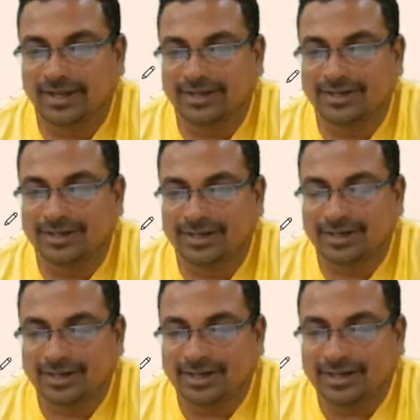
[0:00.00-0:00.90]
and
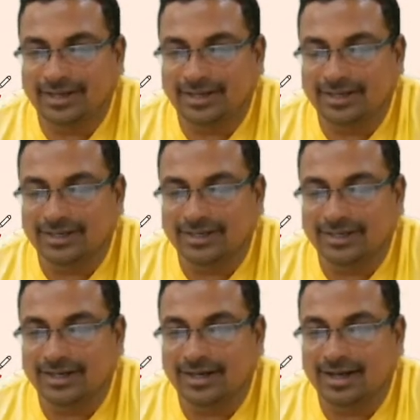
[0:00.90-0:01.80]
red
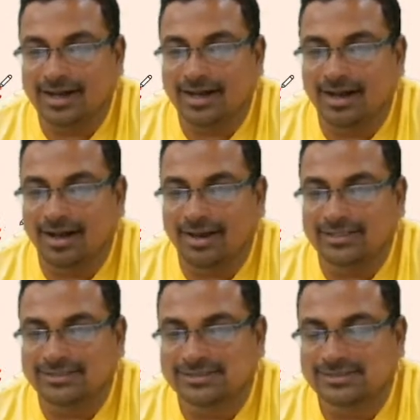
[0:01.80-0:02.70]
color R
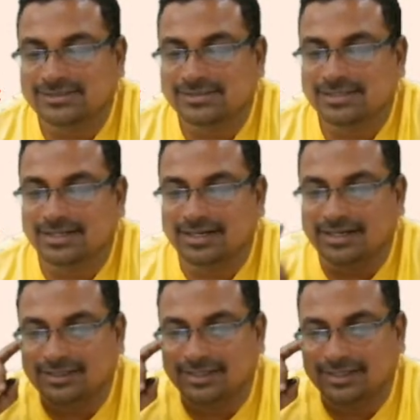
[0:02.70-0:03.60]
is
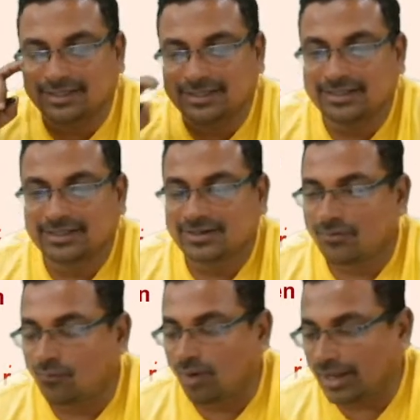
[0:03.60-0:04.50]
greater than
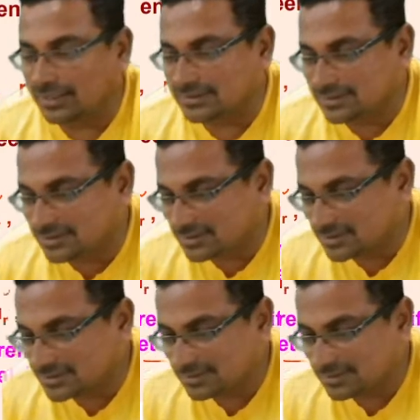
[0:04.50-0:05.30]
violet.